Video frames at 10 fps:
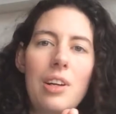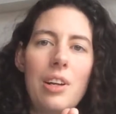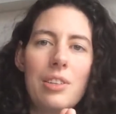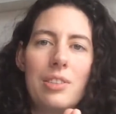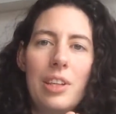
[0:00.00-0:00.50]

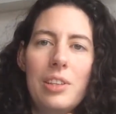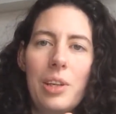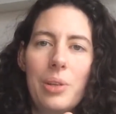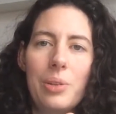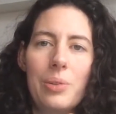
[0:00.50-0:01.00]

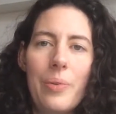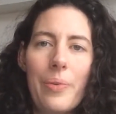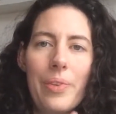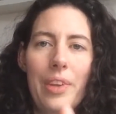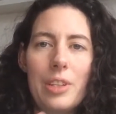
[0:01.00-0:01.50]
continue
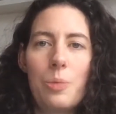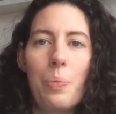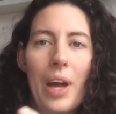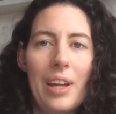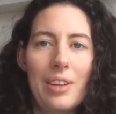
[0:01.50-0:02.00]
this
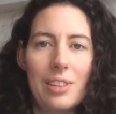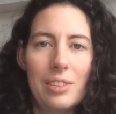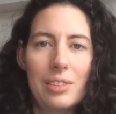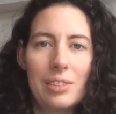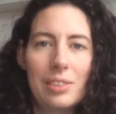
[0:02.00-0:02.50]

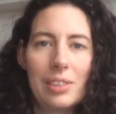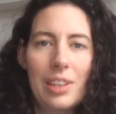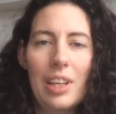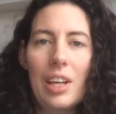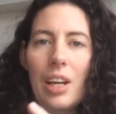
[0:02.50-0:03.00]
pattern
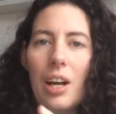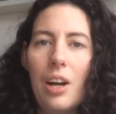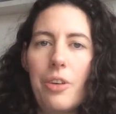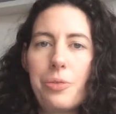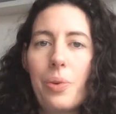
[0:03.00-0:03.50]

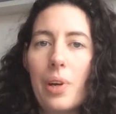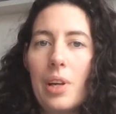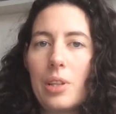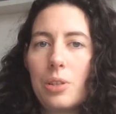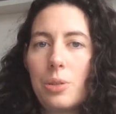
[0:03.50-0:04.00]
of
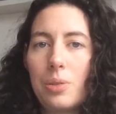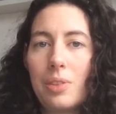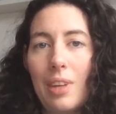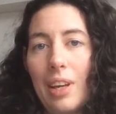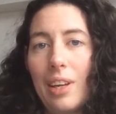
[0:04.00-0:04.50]

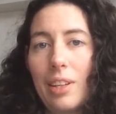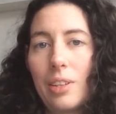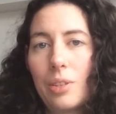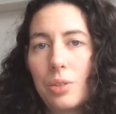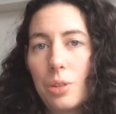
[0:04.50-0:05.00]

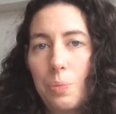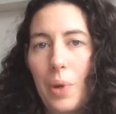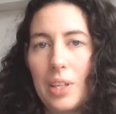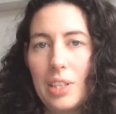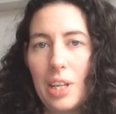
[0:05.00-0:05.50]
tagging
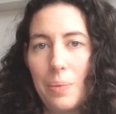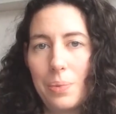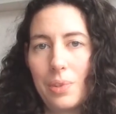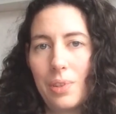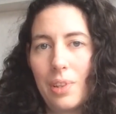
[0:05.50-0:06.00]

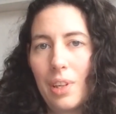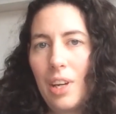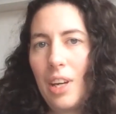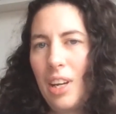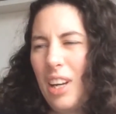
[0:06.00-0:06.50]
spaceships.
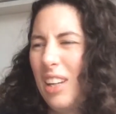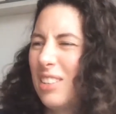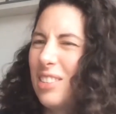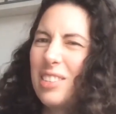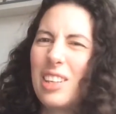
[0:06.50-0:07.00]

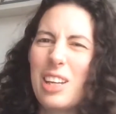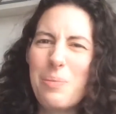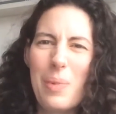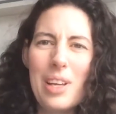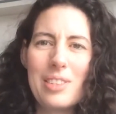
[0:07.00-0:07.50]
It's the
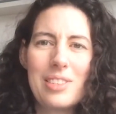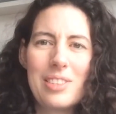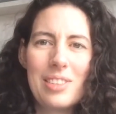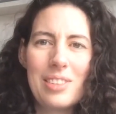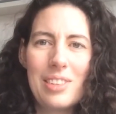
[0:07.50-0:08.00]
same
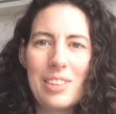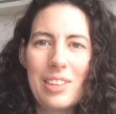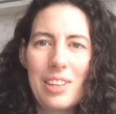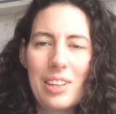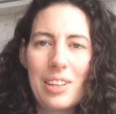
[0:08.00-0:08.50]
as,
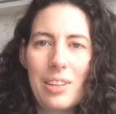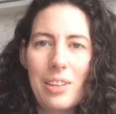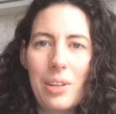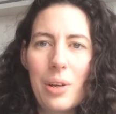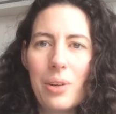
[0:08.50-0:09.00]

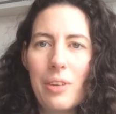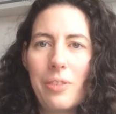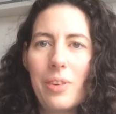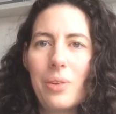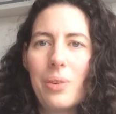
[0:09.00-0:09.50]

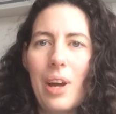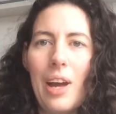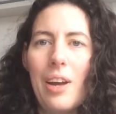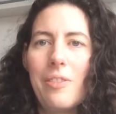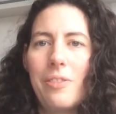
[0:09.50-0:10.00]
if you
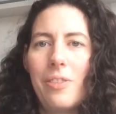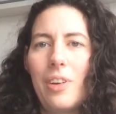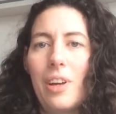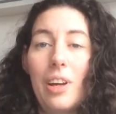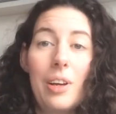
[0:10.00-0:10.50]
have
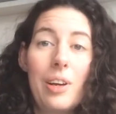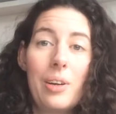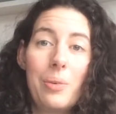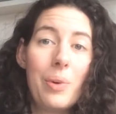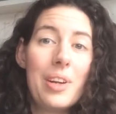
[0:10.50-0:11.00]

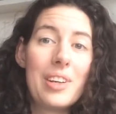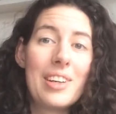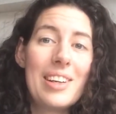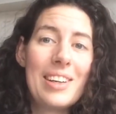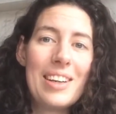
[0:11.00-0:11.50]
a
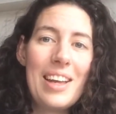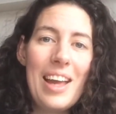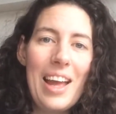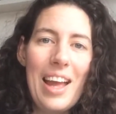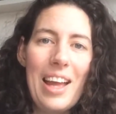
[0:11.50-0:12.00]
runner
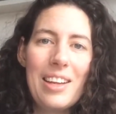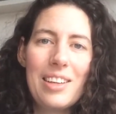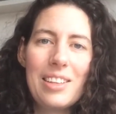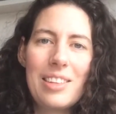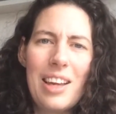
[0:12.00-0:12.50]
and
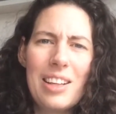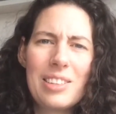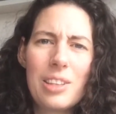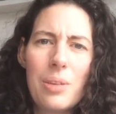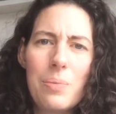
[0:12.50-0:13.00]
they tag
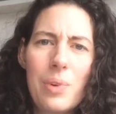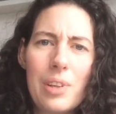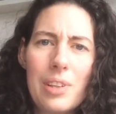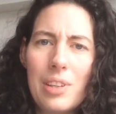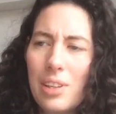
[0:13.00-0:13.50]

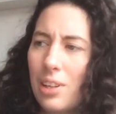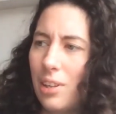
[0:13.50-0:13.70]
someone